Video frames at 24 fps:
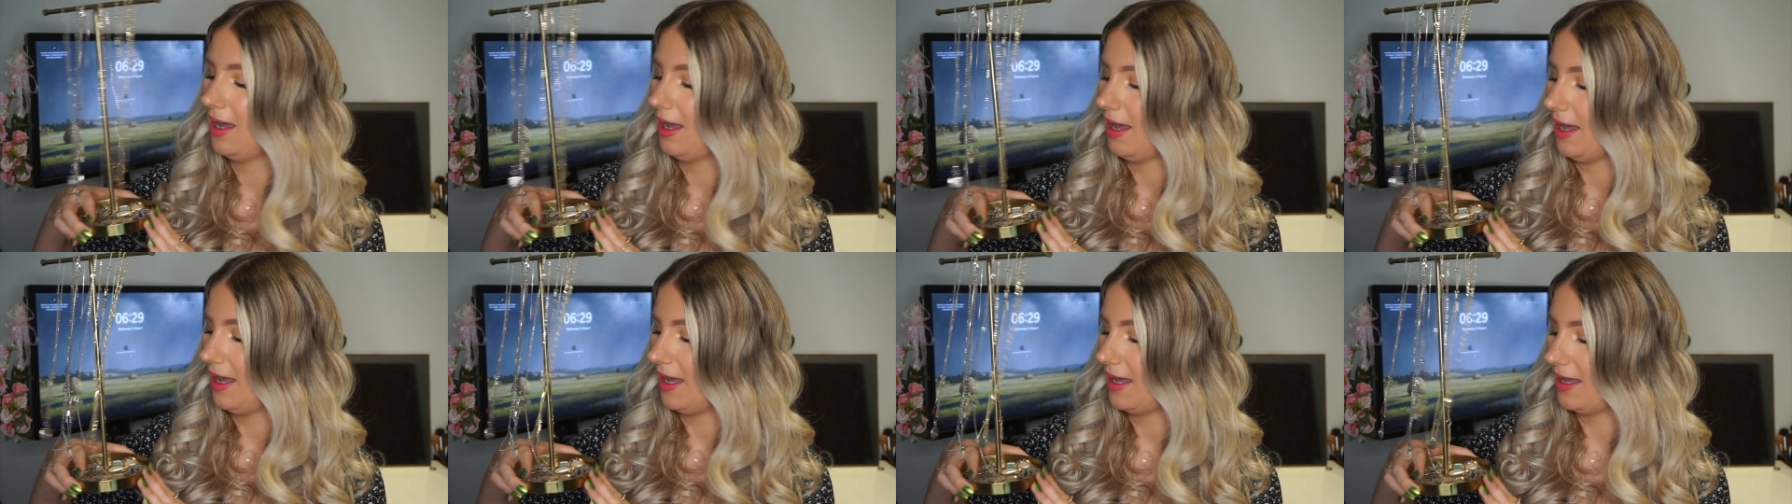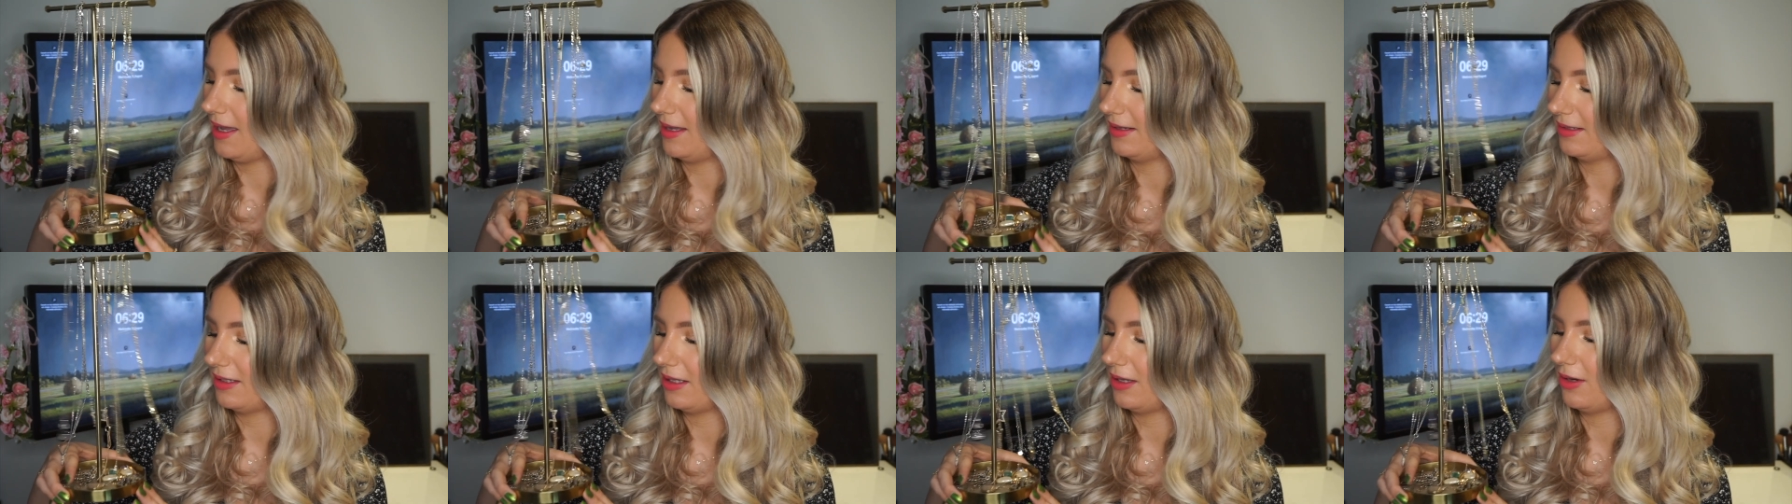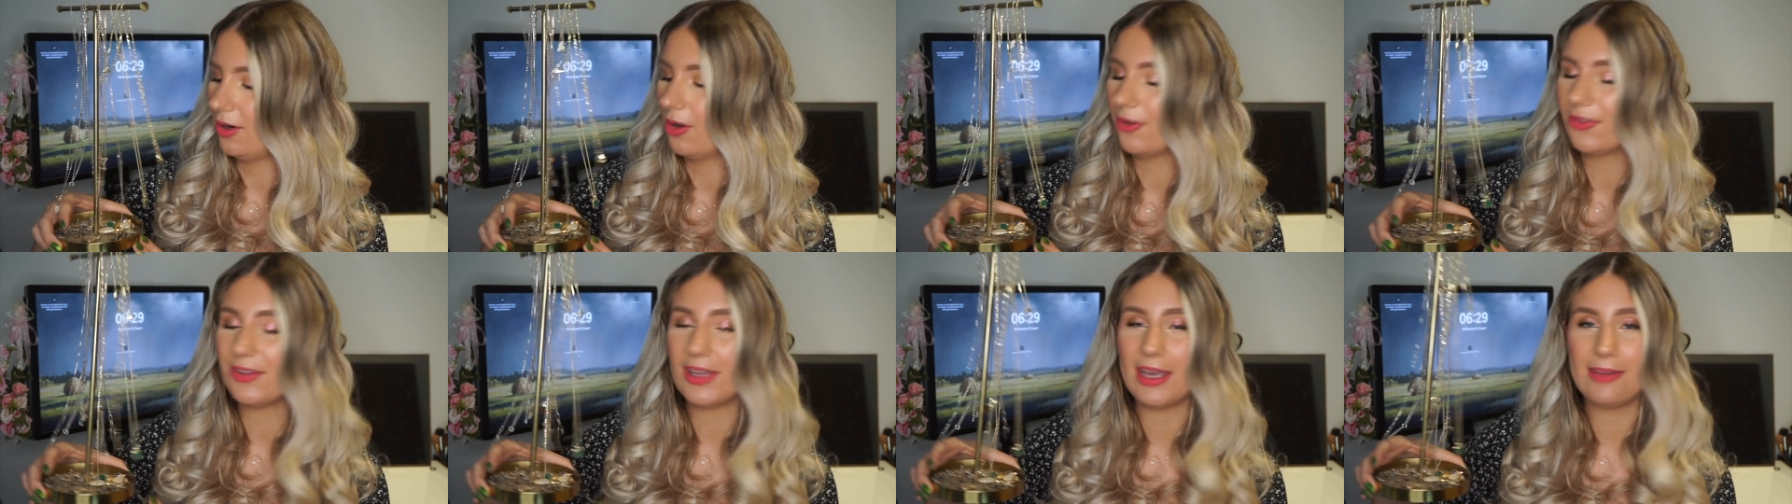And
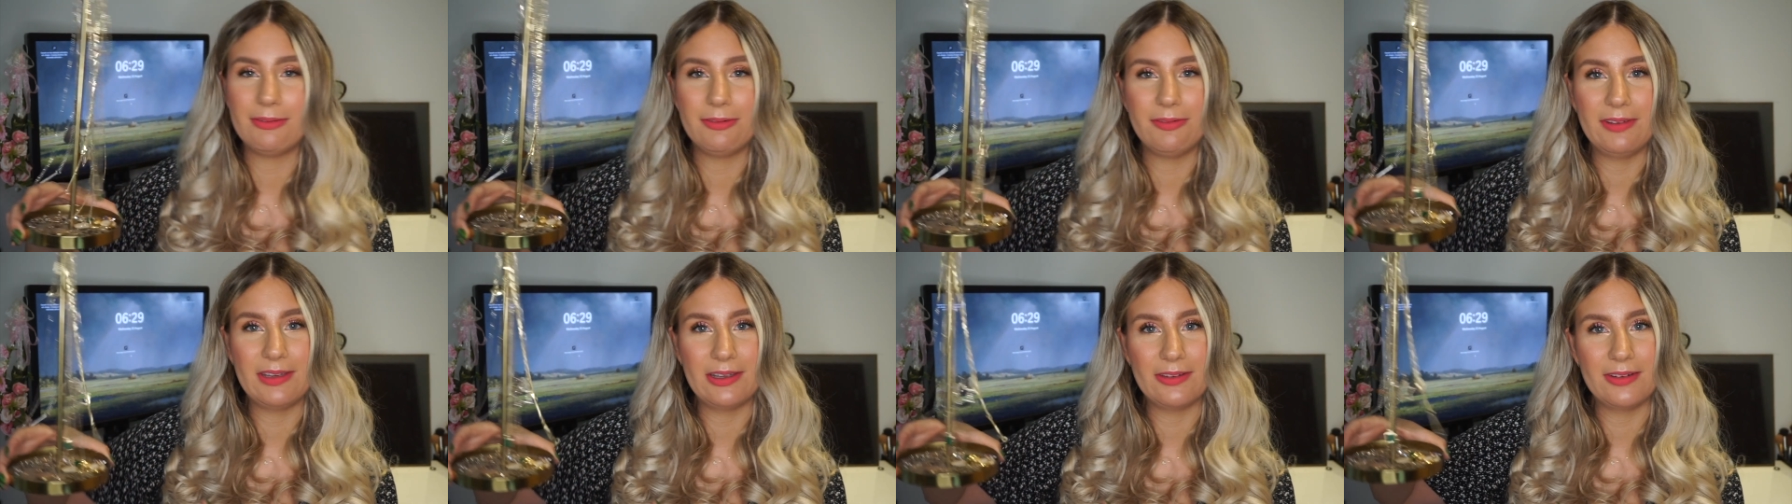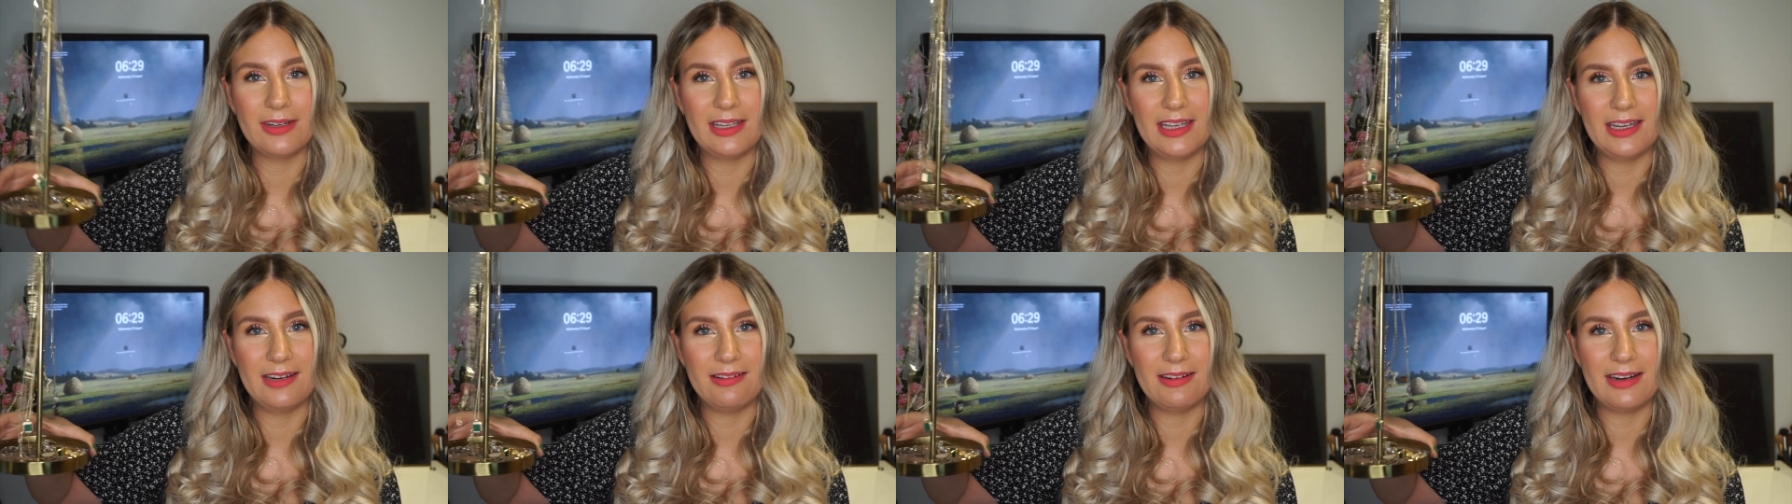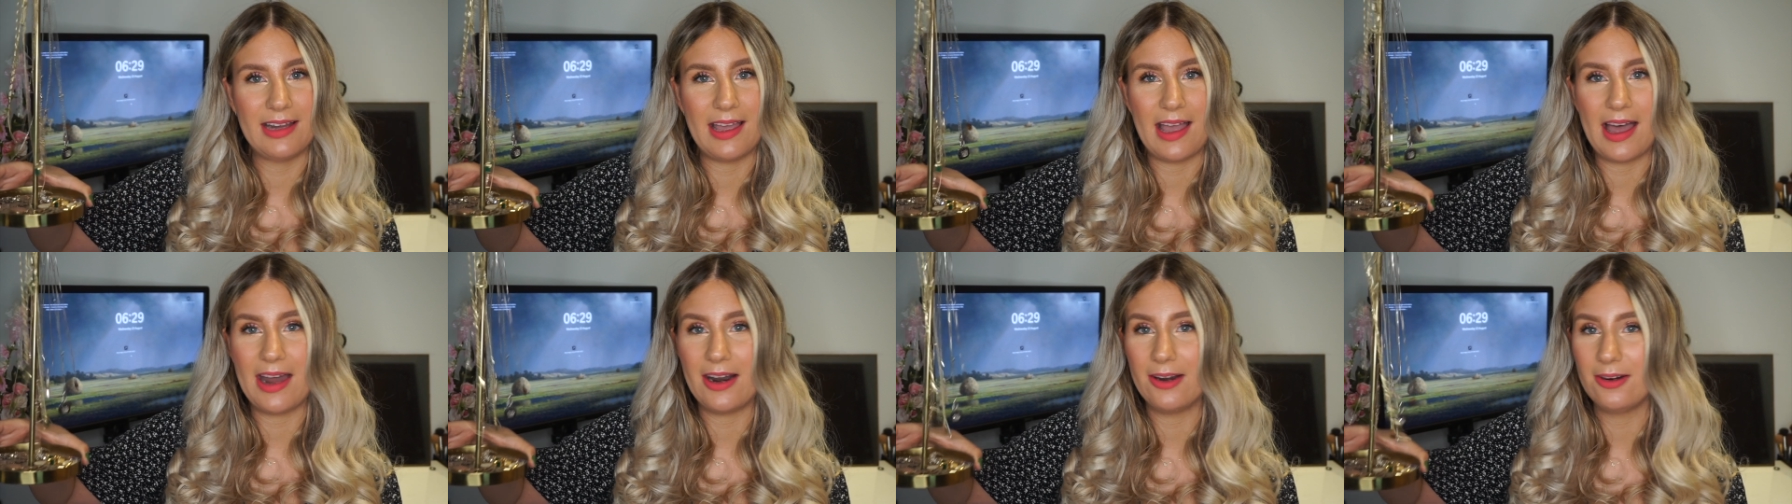not everything on here in
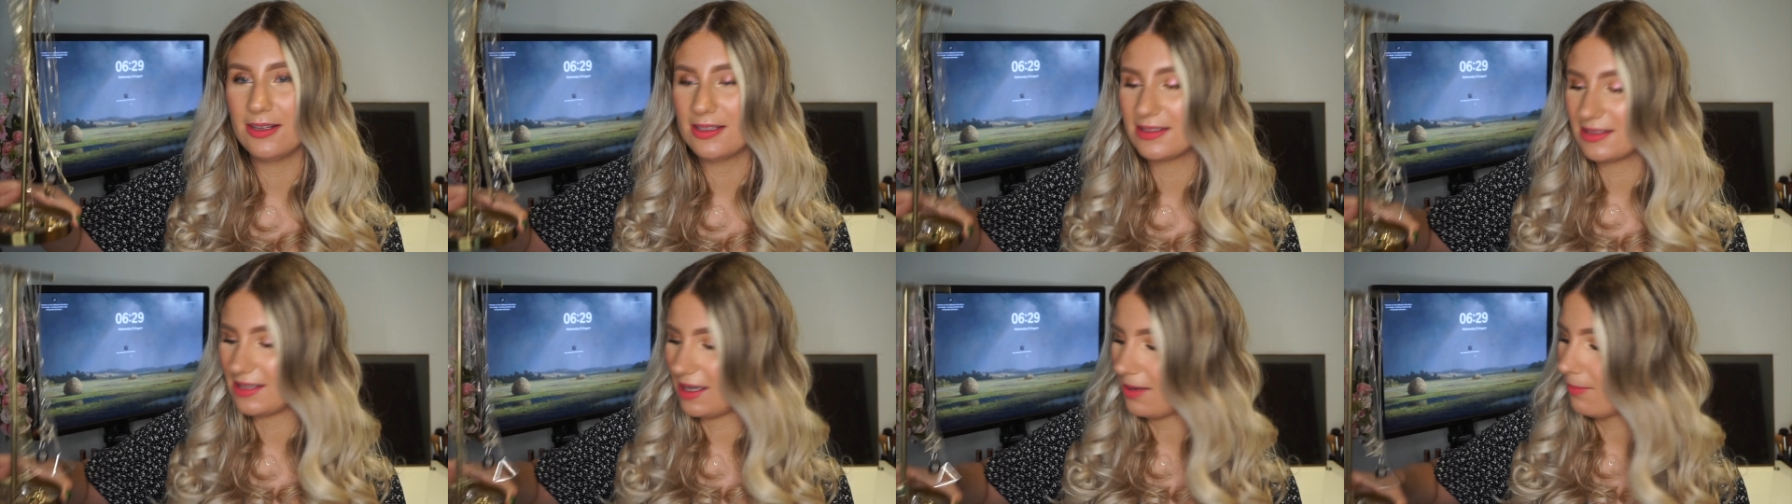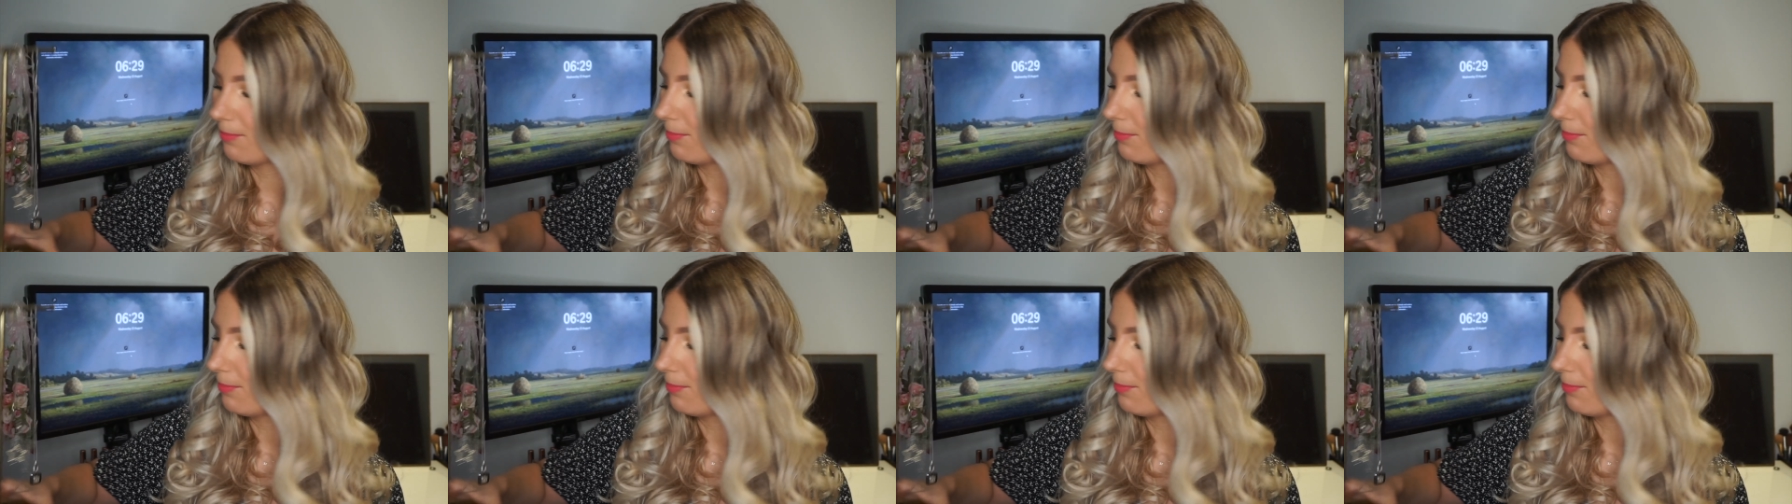Ana Luisa,